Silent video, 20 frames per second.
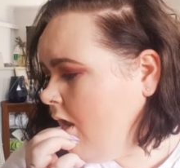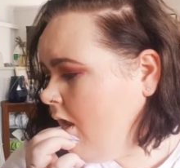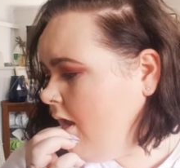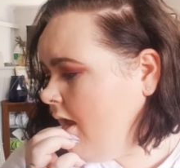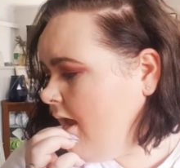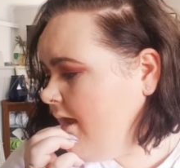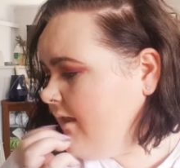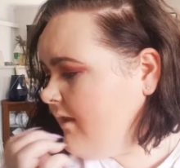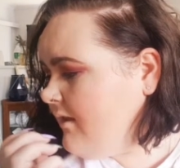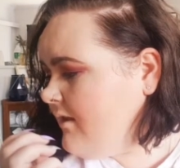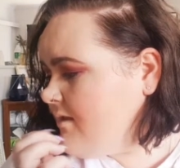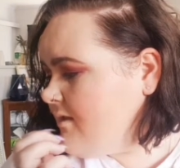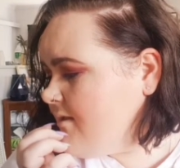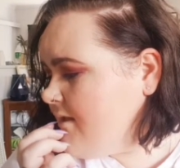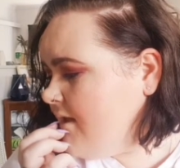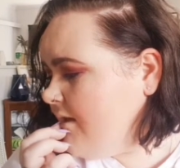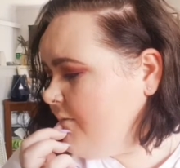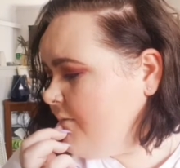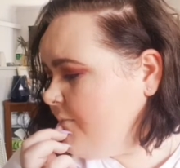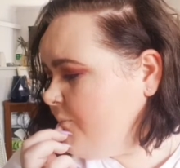I think that's
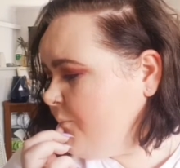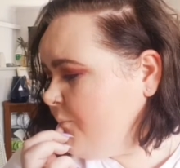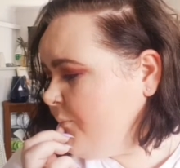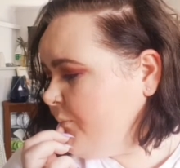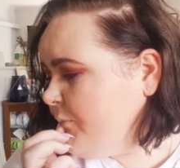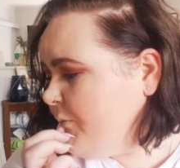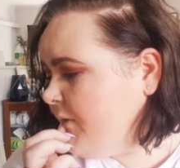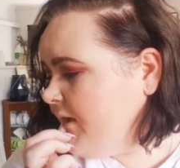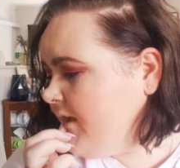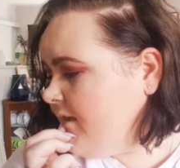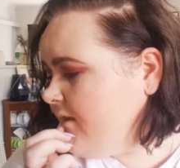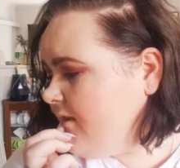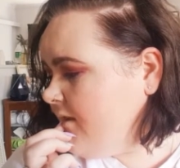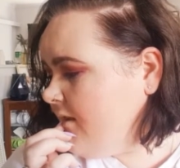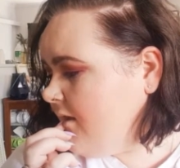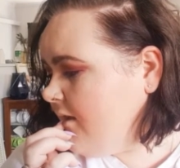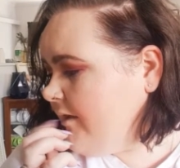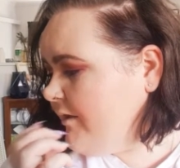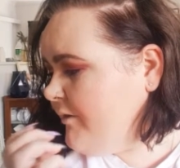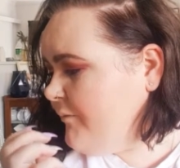it. We'll end it
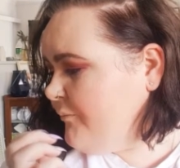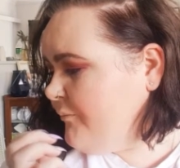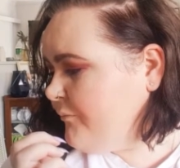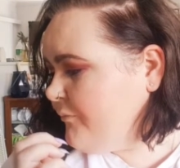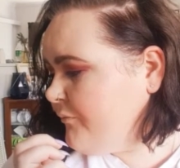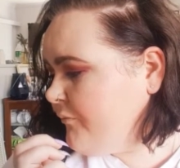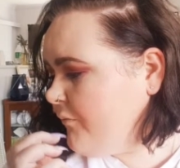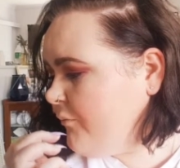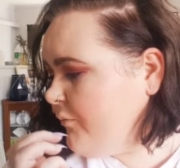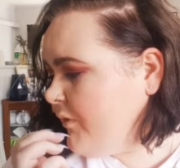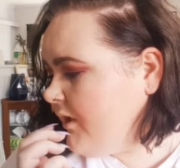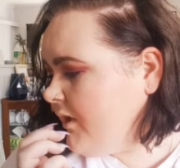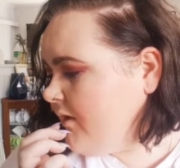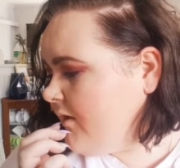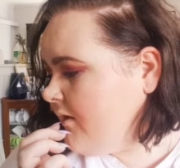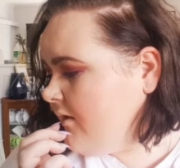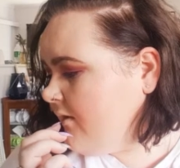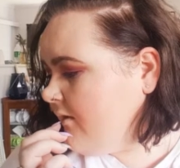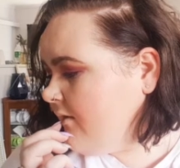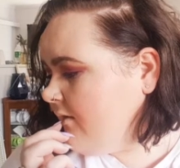there.
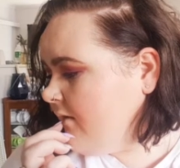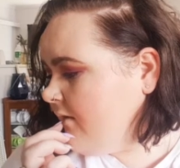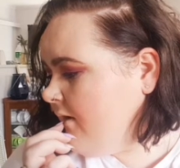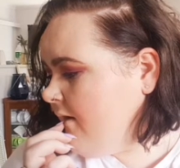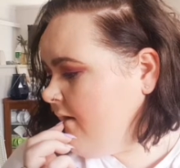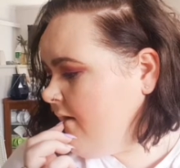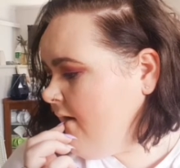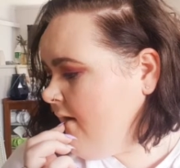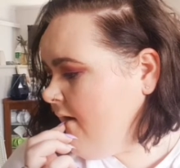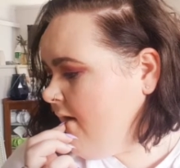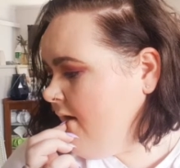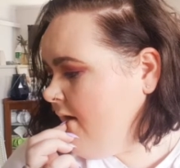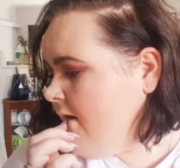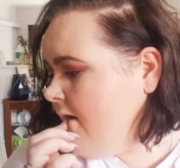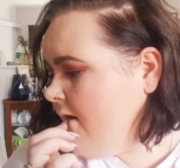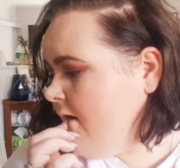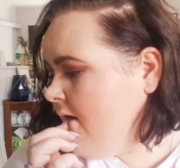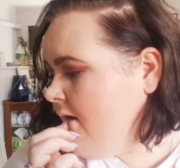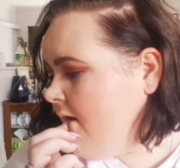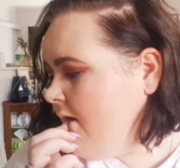
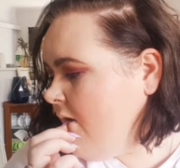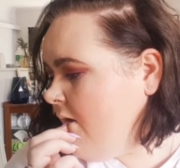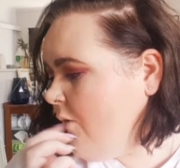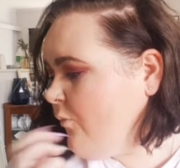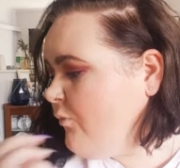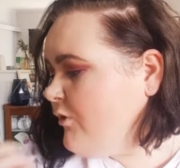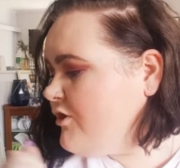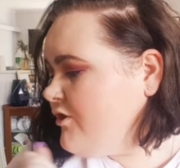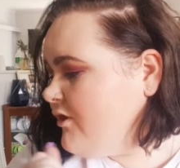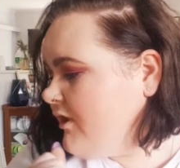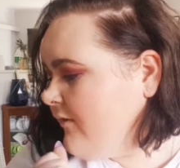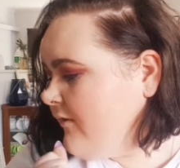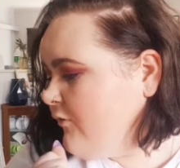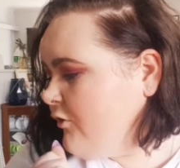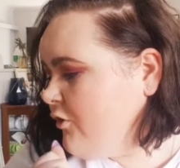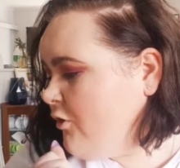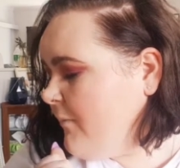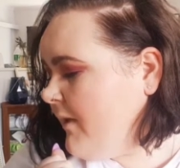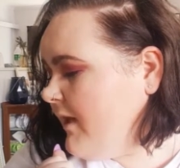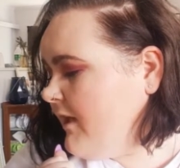Would you give all
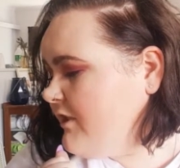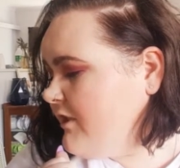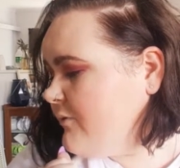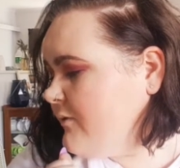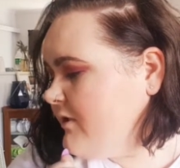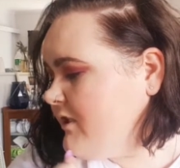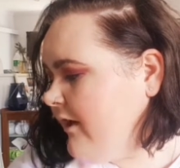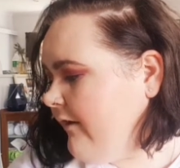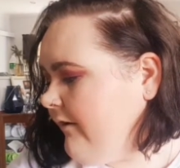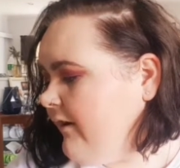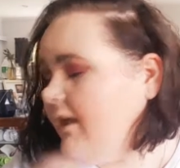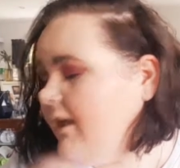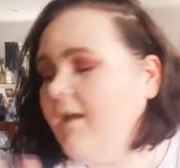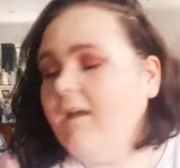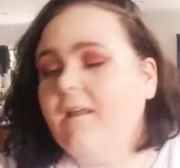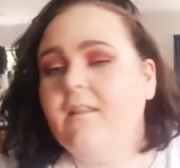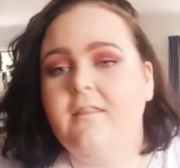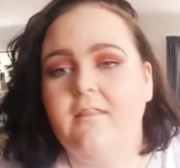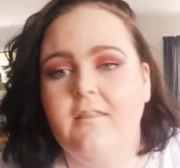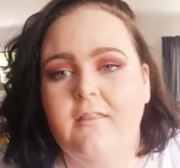your money to a charity?
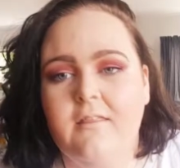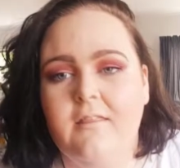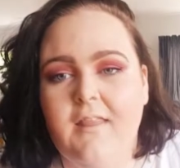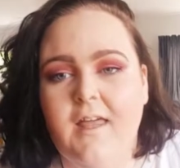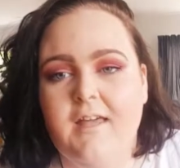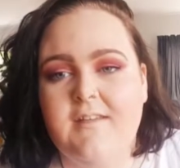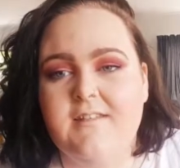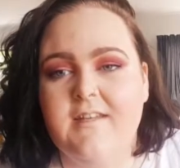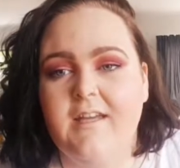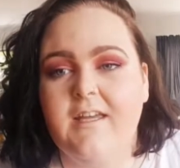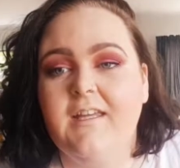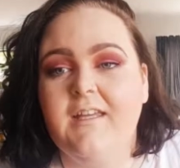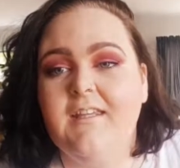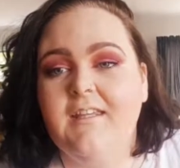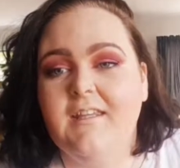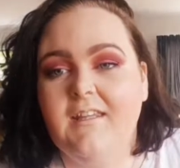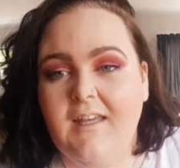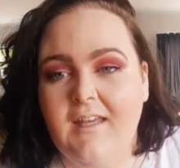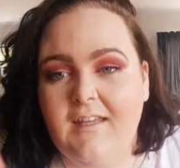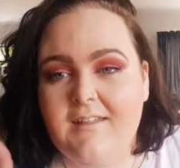That's it.
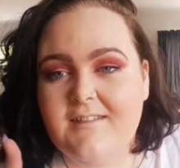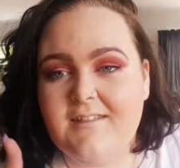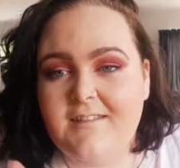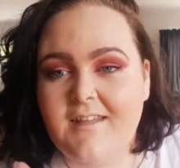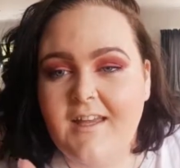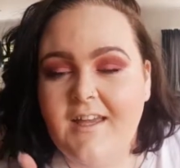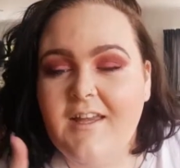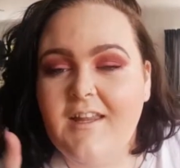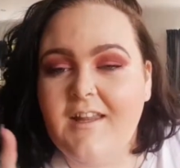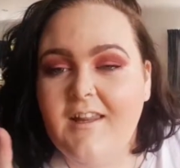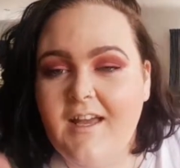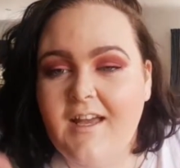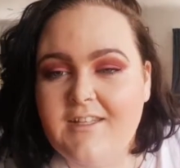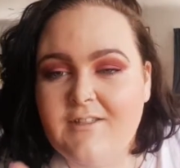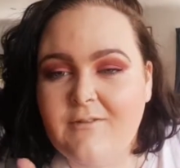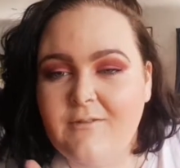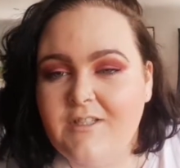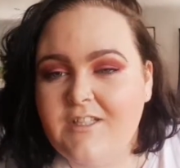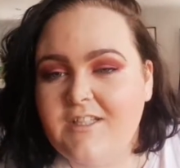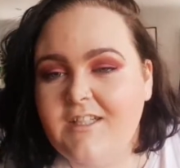Yes. Last
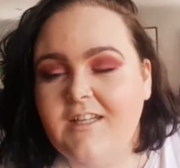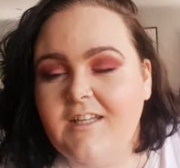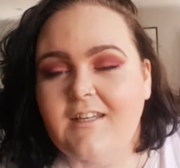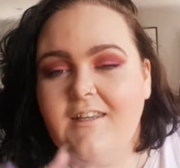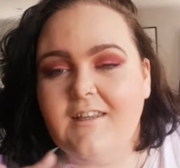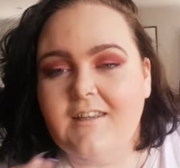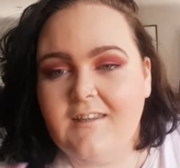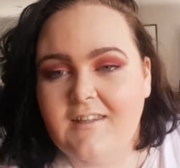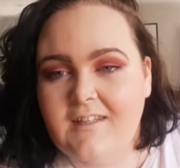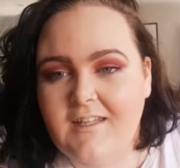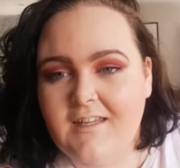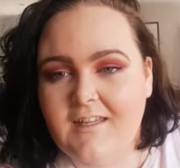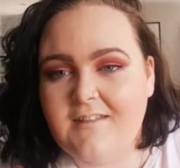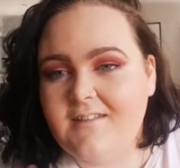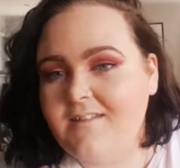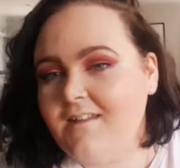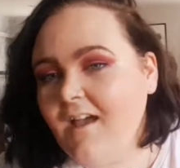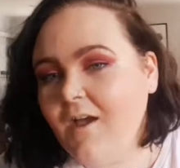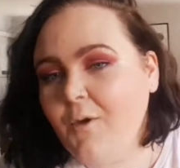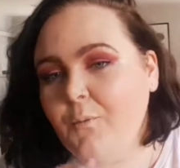question.
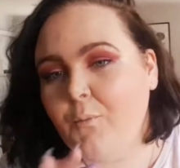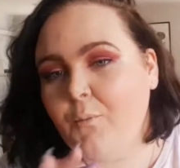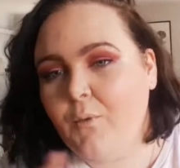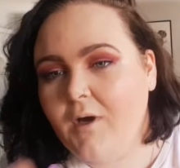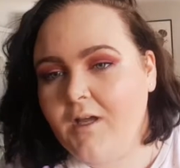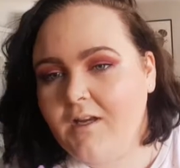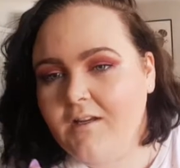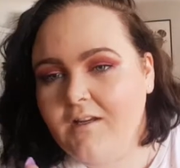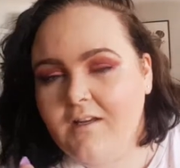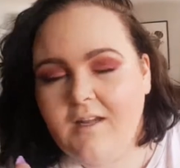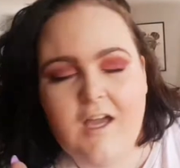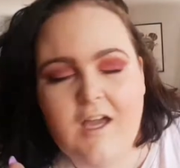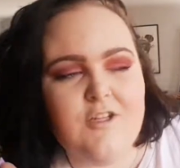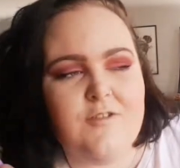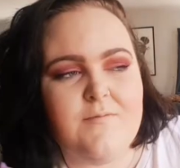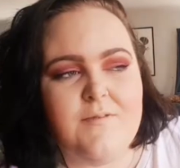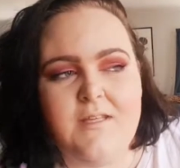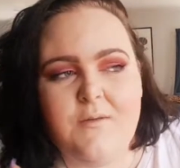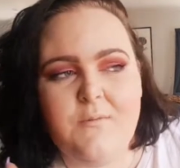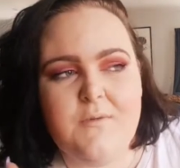Yes. 100%
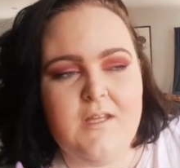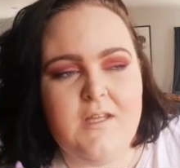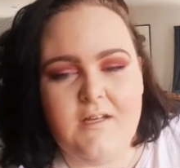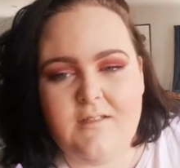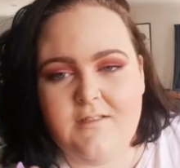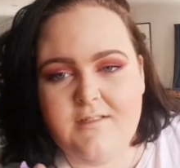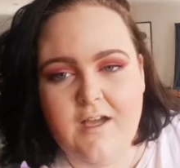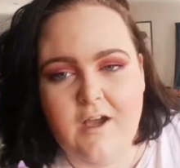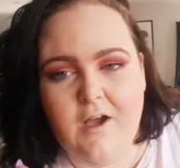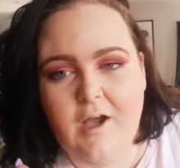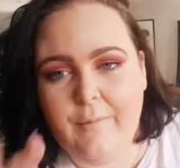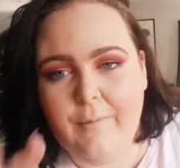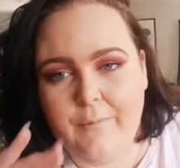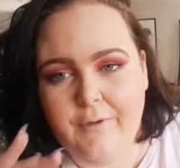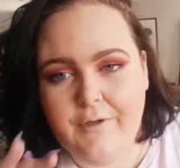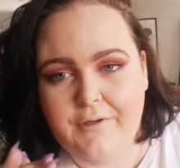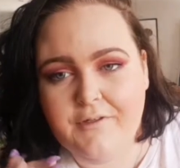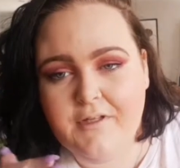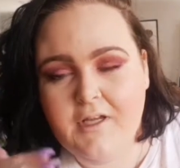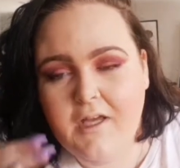without a doubt I
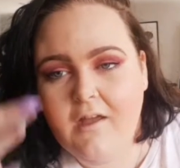would.